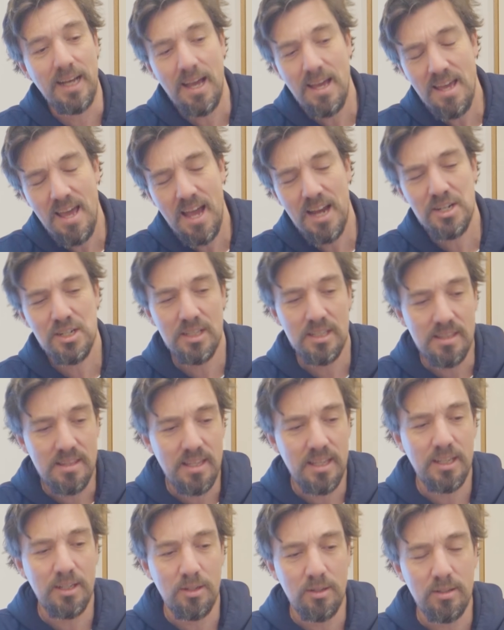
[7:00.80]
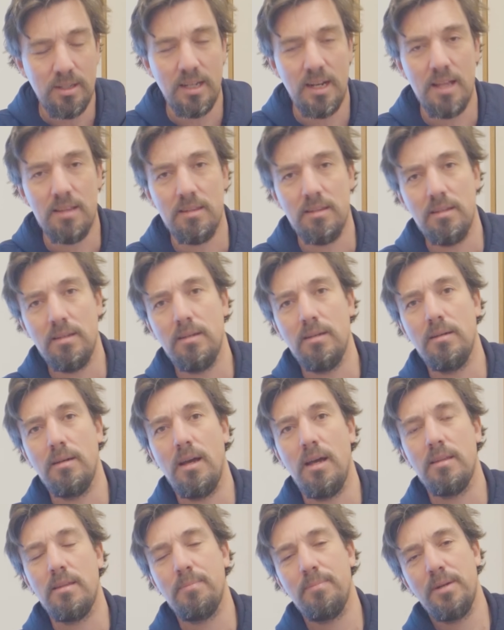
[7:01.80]
I actually think, looking at
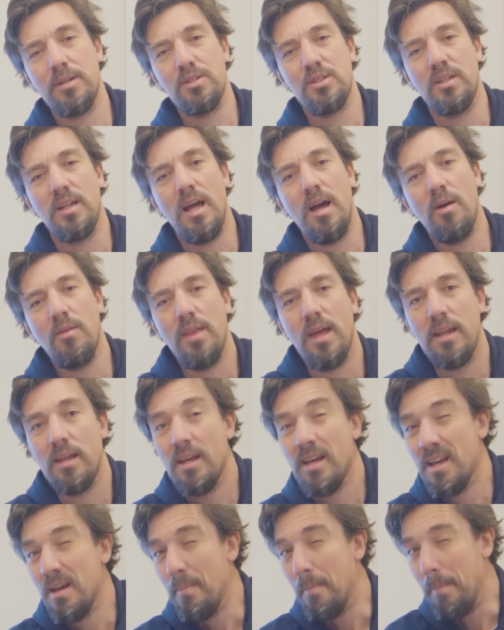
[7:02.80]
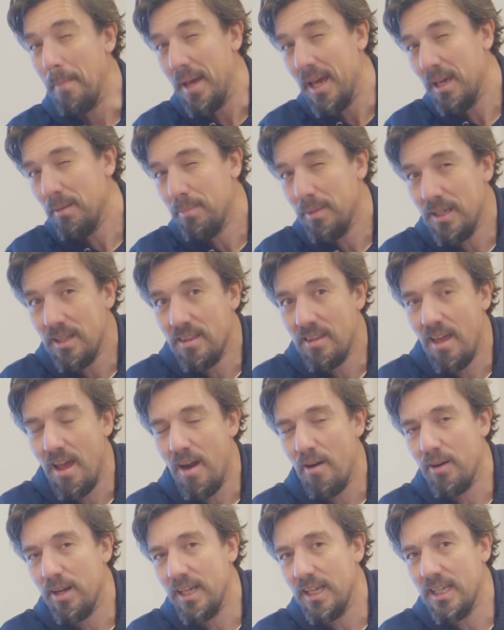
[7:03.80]
the picture now, that maybe
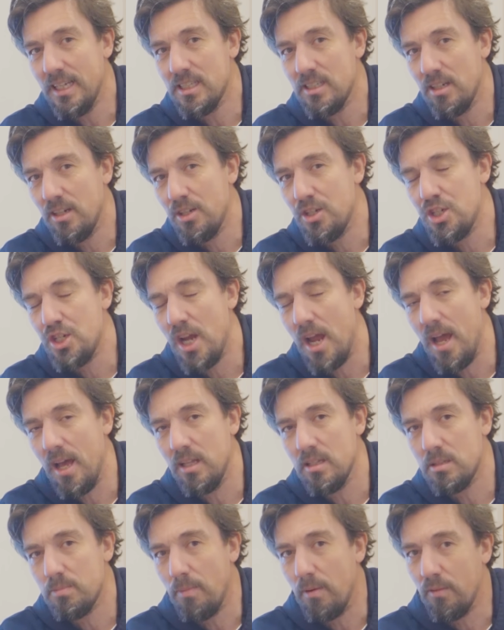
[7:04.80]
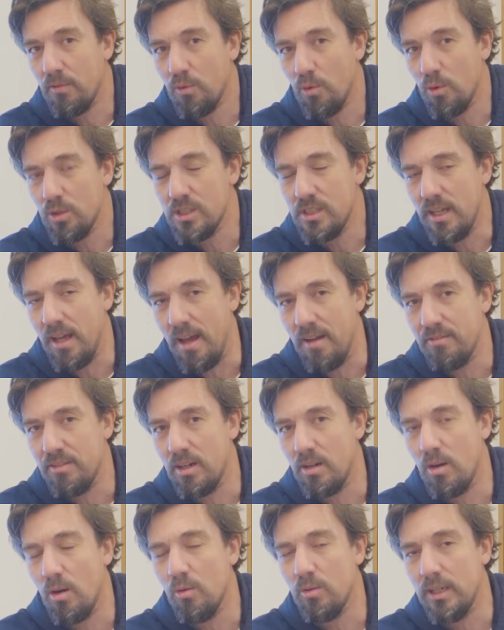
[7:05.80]
there is a chance, but of course they have
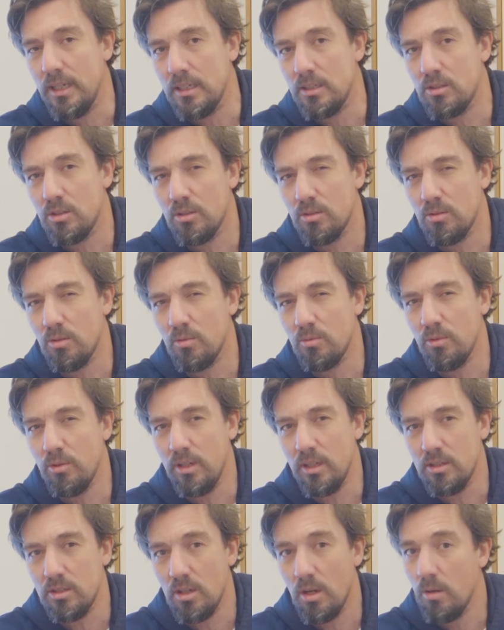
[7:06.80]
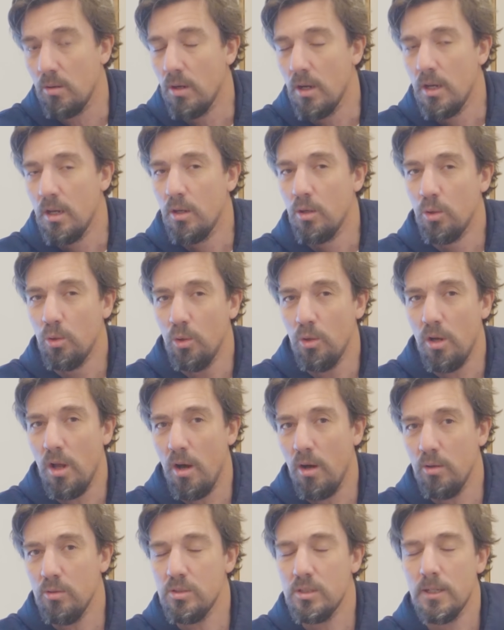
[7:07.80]
their own internal routing, so who
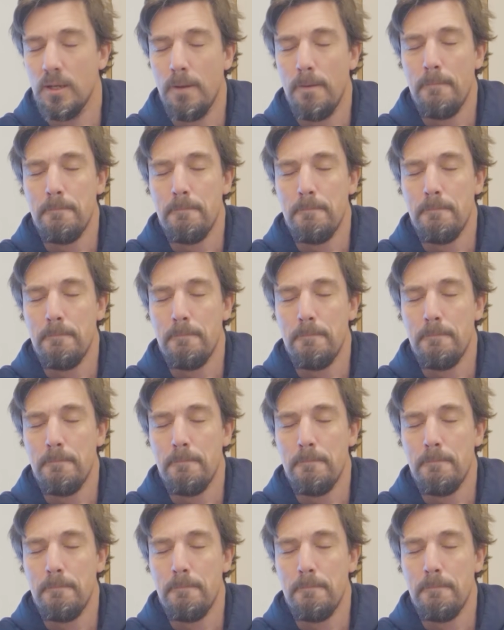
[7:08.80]
knows?